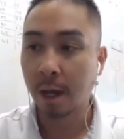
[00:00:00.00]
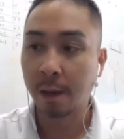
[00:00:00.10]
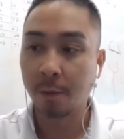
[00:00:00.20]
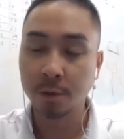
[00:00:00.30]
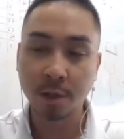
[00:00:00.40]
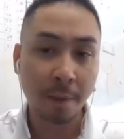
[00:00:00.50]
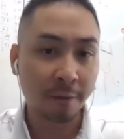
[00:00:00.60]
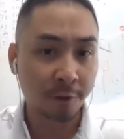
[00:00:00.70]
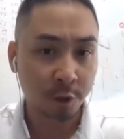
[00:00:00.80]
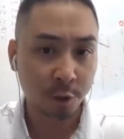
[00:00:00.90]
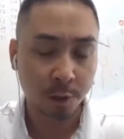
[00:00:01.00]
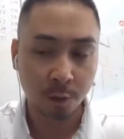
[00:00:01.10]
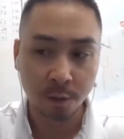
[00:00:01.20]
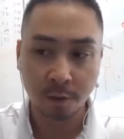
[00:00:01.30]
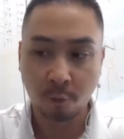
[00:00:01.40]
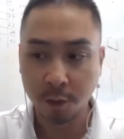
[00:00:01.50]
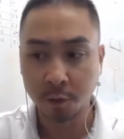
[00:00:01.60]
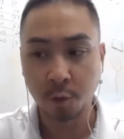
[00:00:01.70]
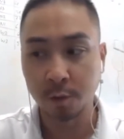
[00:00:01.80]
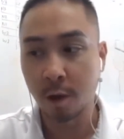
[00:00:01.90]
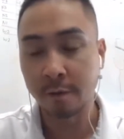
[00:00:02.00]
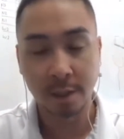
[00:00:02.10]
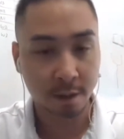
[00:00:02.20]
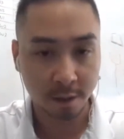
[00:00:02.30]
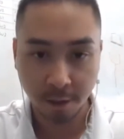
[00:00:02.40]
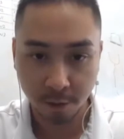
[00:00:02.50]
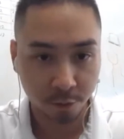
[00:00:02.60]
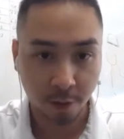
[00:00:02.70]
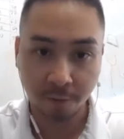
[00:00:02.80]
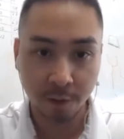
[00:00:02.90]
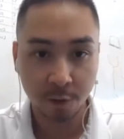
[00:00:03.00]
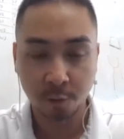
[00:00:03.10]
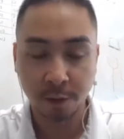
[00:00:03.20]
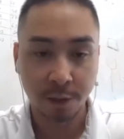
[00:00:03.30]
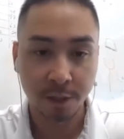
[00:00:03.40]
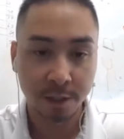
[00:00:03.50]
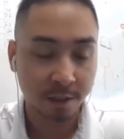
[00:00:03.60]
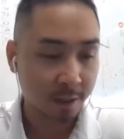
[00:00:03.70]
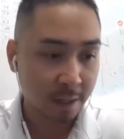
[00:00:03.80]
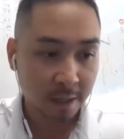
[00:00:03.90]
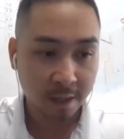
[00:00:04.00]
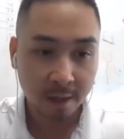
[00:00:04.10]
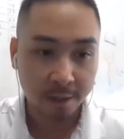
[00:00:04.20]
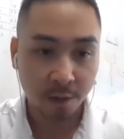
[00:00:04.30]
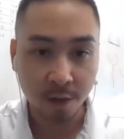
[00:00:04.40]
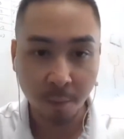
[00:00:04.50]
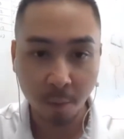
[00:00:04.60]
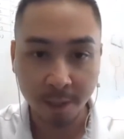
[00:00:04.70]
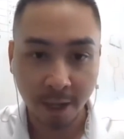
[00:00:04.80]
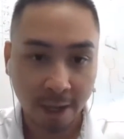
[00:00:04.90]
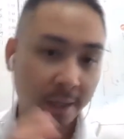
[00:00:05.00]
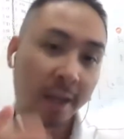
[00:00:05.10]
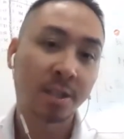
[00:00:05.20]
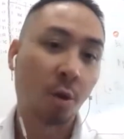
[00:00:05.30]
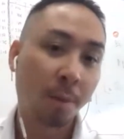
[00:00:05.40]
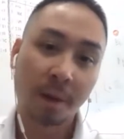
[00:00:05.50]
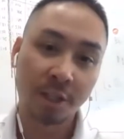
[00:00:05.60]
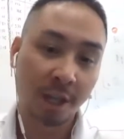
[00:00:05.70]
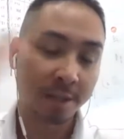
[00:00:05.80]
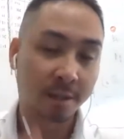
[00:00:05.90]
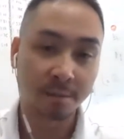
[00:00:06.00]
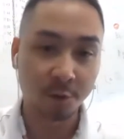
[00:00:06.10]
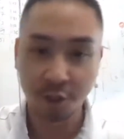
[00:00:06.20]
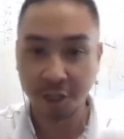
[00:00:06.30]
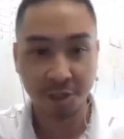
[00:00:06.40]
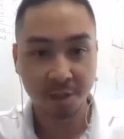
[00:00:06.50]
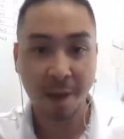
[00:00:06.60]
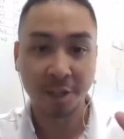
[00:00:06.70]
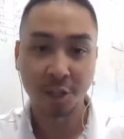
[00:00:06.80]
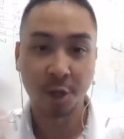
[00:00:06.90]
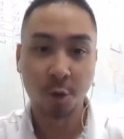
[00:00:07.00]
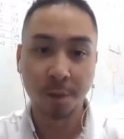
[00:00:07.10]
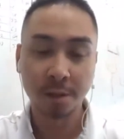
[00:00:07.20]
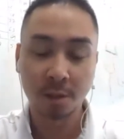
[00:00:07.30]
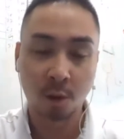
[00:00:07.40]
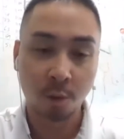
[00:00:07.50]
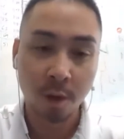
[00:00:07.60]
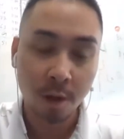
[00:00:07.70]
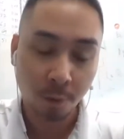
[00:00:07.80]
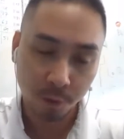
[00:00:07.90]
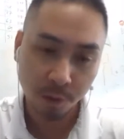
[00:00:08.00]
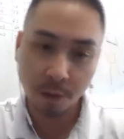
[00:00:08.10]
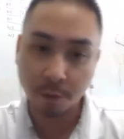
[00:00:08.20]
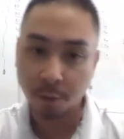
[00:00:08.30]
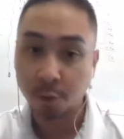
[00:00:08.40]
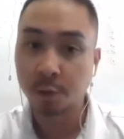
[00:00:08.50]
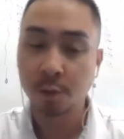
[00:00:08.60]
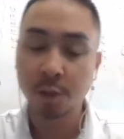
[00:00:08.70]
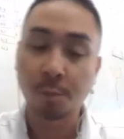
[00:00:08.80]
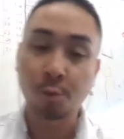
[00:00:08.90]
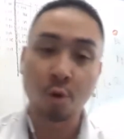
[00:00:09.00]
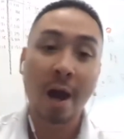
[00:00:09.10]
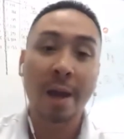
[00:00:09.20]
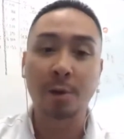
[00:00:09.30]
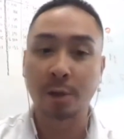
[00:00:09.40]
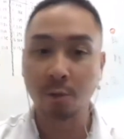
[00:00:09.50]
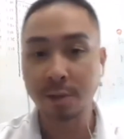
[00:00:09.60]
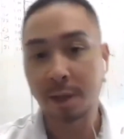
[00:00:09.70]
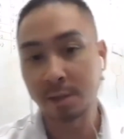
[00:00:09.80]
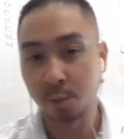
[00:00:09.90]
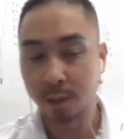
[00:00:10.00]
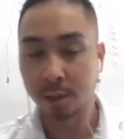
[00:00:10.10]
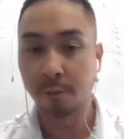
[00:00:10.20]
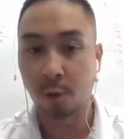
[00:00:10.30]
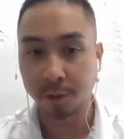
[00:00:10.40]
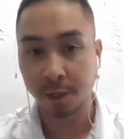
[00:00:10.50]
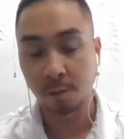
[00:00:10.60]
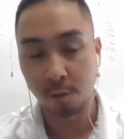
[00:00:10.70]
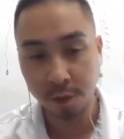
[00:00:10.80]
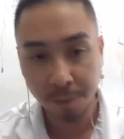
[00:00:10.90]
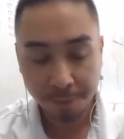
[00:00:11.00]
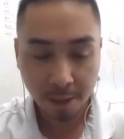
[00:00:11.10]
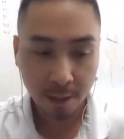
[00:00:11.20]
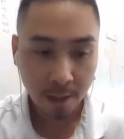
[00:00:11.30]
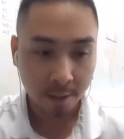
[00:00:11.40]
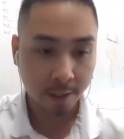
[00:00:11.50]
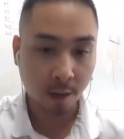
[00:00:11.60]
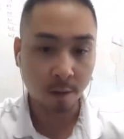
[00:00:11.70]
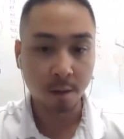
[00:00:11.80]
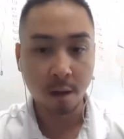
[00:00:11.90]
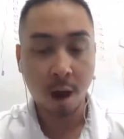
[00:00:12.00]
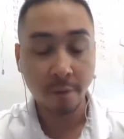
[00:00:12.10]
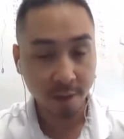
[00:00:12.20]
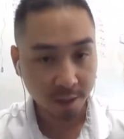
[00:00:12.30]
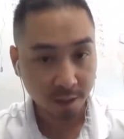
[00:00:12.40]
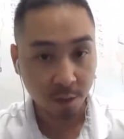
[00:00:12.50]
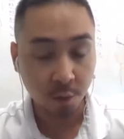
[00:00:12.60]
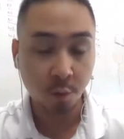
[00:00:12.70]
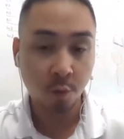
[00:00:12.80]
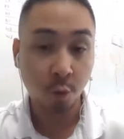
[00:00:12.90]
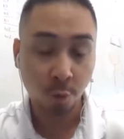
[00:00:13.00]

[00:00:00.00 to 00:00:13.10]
those are the main features we use. Voice control is obviously another great feature where you could just, come home and say, hey, Alexa, open my shades, and your shades just magically open. So those are the primary use cases we see for our technology. Now, obviously, you can do cool